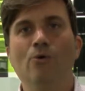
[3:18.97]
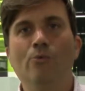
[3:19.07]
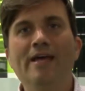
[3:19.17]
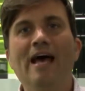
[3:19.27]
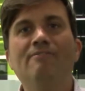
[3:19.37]

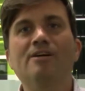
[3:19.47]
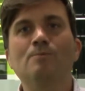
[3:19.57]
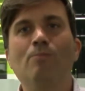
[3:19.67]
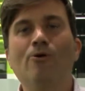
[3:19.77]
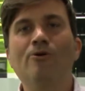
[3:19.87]
We have
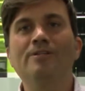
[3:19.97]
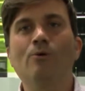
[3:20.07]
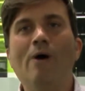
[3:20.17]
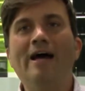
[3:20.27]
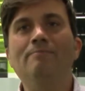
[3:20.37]
explored the
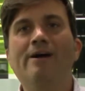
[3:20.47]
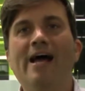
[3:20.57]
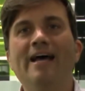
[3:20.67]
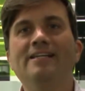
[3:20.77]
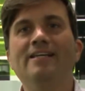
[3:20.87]
wide
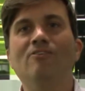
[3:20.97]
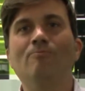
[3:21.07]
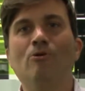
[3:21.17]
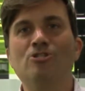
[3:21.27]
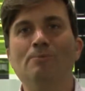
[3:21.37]
variety of
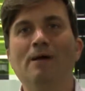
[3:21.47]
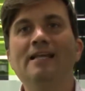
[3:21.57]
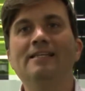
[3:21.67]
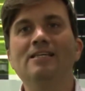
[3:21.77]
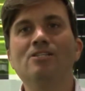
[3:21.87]

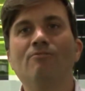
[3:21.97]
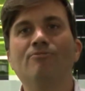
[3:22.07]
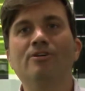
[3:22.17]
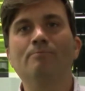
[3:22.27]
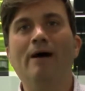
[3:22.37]
possibilities
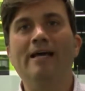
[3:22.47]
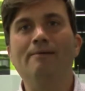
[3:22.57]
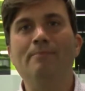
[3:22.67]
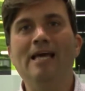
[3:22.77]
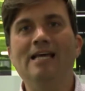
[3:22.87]
offered by
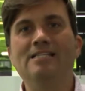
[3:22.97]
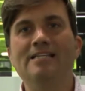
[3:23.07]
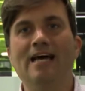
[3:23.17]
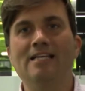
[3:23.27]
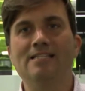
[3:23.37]

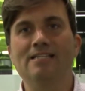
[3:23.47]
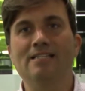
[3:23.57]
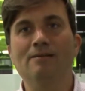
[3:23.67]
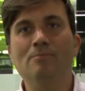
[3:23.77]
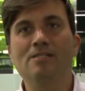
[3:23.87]
BNCI
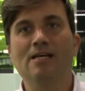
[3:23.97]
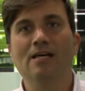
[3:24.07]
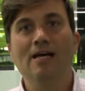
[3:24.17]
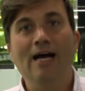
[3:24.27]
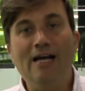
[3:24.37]
systems
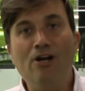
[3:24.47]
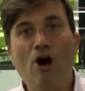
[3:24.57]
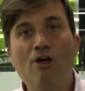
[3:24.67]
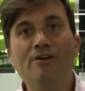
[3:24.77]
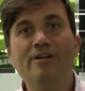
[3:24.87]
and
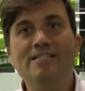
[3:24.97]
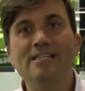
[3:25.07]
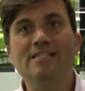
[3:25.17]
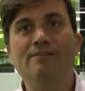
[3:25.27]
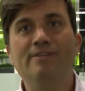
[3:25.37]
other
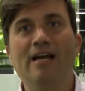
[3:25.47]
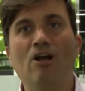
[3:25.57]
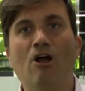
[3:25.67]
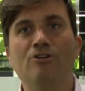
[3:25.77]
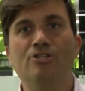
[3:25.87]
assistive
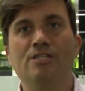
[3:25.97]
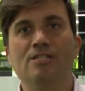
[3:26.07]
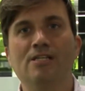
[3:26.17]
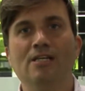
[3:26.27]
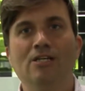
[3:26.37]

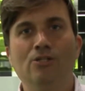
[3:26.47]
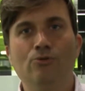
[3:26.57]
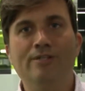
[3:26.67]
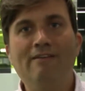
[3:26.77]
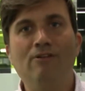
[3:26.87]
technologies
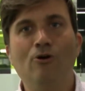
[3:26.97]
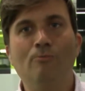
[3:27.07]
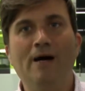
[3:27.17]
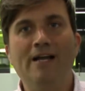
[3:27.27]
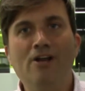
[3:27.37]
to
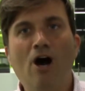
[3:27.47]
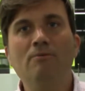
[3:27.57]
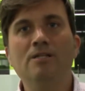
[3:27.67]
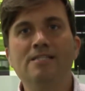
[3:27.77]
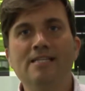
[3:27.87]
develop a
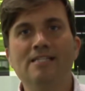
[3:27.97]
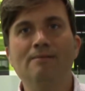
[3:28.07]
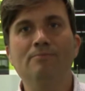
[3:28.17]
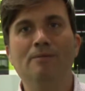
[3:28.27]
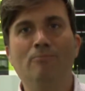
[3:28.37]
novel
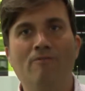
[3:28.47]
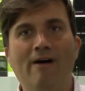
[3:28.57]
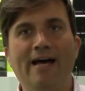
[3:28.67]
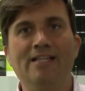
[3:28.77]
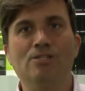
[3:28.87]
system that
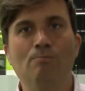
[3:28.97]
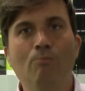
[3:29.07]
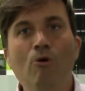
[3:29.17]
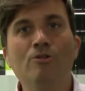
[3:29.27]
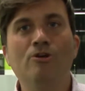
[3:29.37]
provides
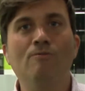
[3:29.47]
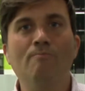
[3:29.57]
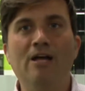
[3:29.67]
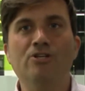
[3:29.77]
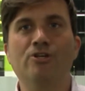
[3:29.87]
both
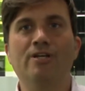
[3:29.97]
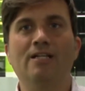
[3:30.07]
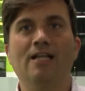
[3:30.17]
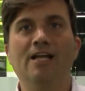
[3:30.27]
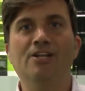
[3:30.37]

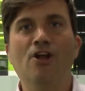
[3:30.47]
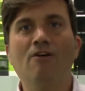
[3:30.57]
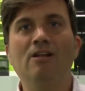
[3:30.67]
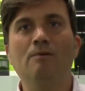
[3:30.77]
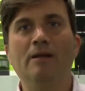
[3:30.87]
conventional and
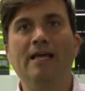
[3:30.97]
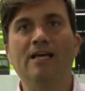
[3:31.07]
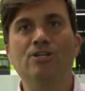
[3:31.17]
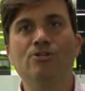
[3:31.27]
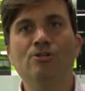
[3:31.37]
novel
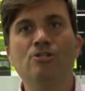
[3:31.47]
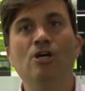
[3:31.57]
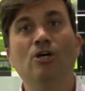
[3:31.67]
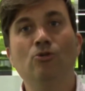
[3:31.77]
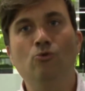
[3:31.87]
applications
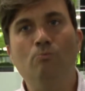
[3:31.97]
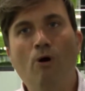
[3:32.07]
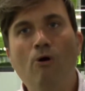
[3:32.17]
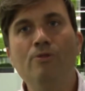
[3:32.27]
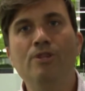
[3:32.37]
to
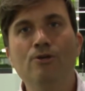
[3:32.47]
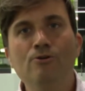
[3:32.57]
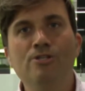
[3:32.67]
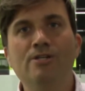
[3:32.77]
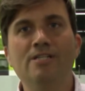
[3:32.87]
both
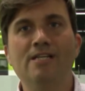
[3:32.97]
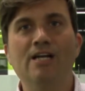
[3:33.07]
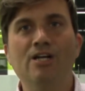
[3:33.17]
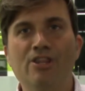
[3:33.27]
users and